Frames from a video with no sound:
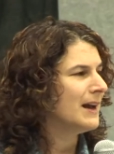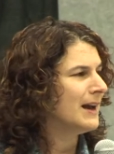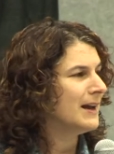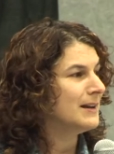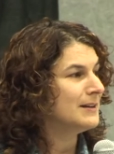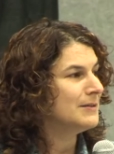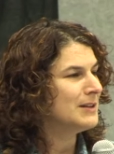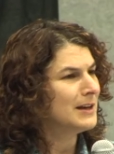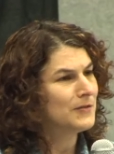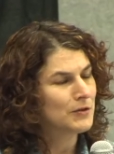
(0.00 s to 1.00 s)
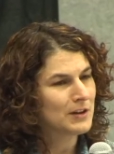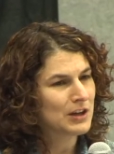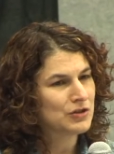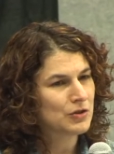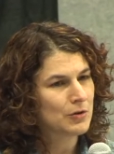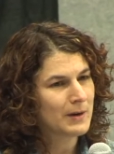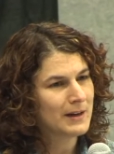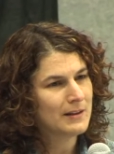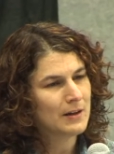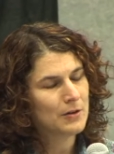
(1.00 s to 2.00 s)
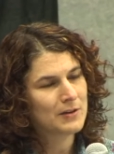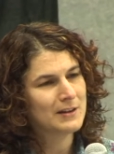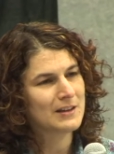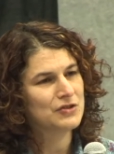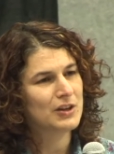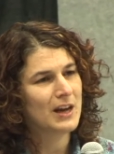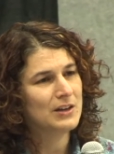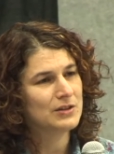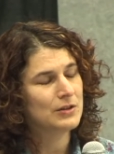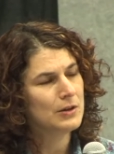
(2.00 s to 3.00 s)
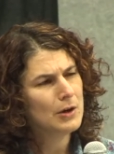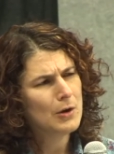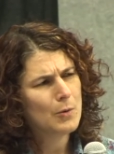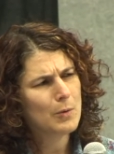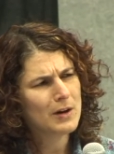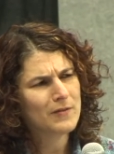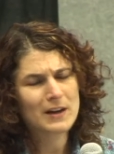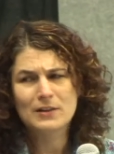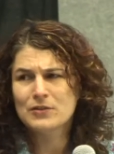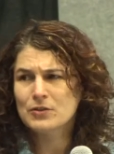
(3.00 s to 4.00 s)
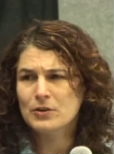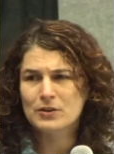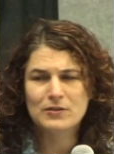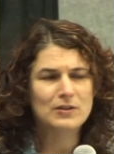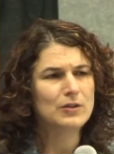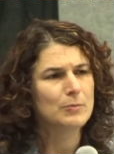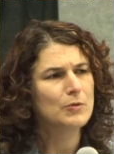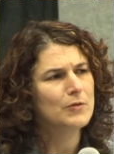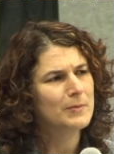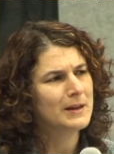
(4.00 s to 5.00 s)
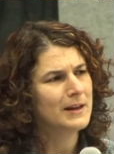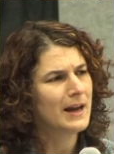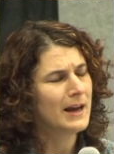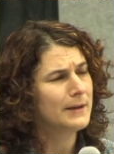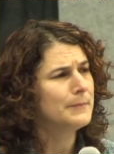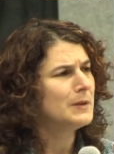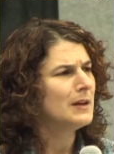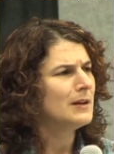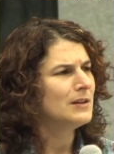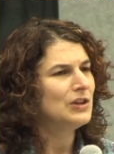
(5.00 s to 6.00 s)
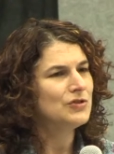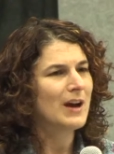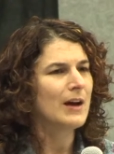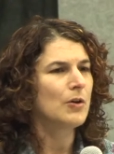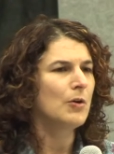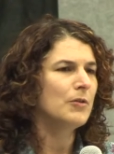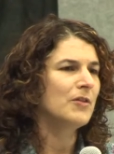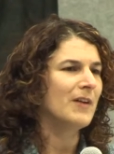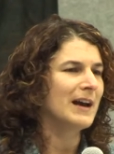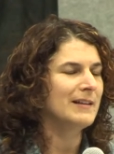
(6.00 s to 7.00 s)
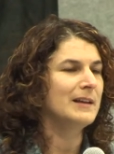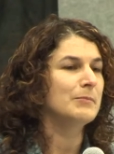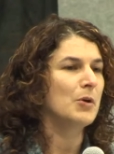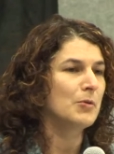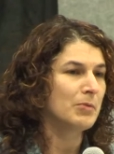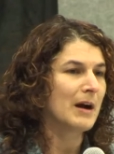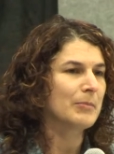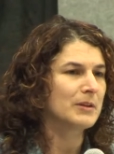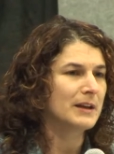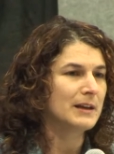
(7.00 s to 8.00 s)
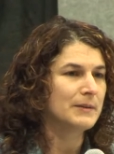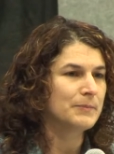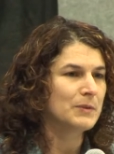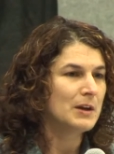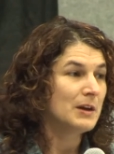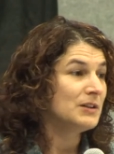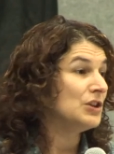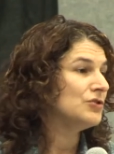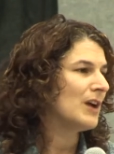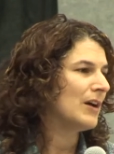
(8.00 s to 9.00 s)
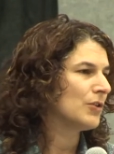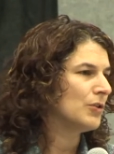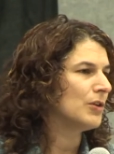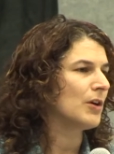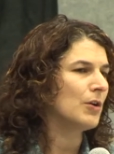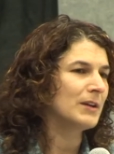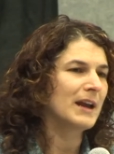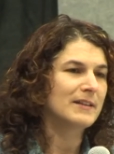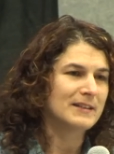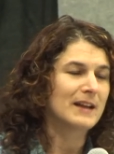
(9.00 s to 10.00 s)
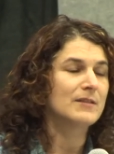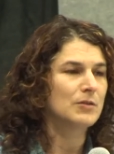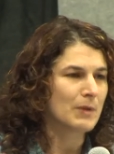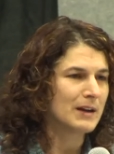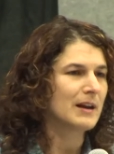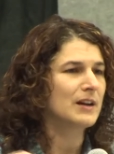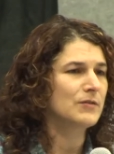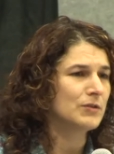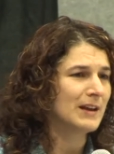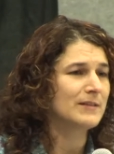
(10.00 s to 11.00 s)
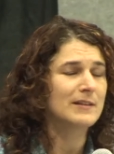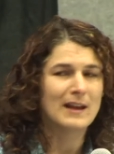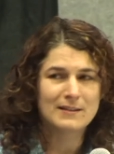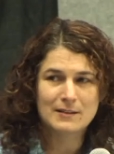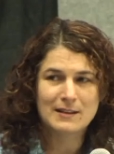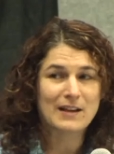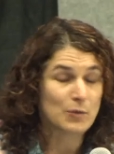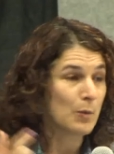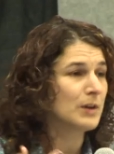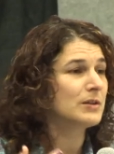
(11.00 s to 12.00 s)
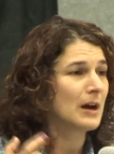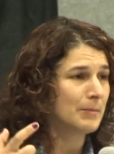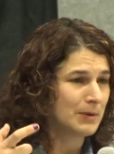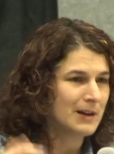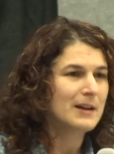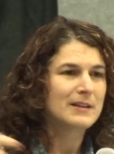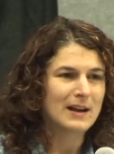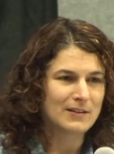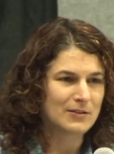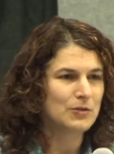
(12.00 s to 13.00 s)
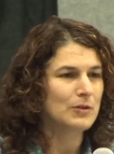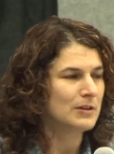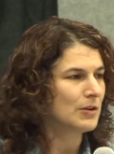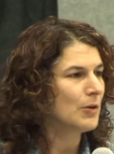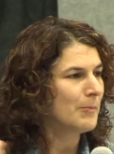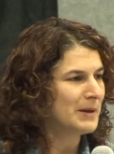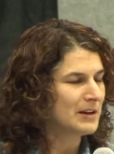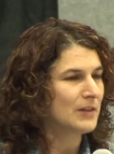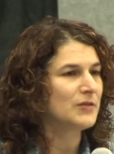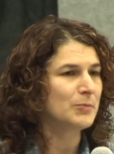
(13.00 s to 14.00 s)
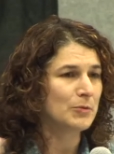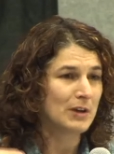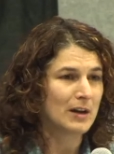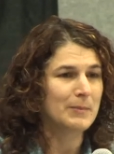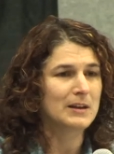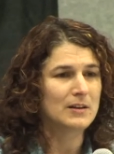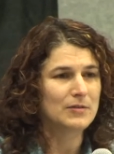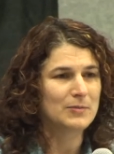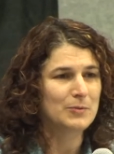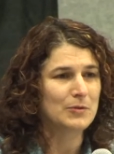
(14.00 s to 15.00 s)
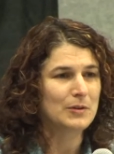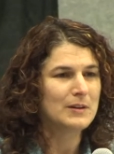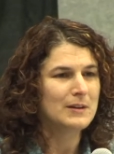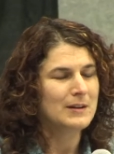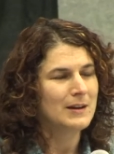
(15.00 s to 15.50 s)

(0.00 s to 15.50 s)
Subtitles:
And then if you're in the kitchen already, the other thing is education. What if I can start to see your movement and teach you how to hold the violin bow properly? Teach you how to cook. Oh yes, that's the right kind of utensil. That's 1 cup. That's a big enough spoon, not a big enough spoon.